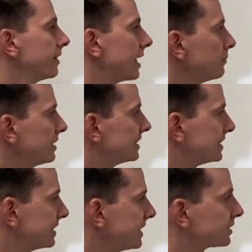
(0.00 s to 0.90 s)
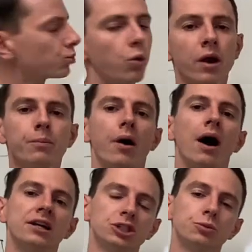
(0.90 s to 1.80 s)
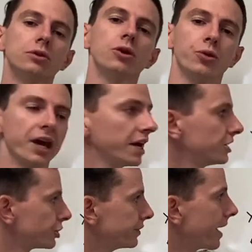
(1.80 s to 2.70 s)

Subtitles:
that means Z is one possible location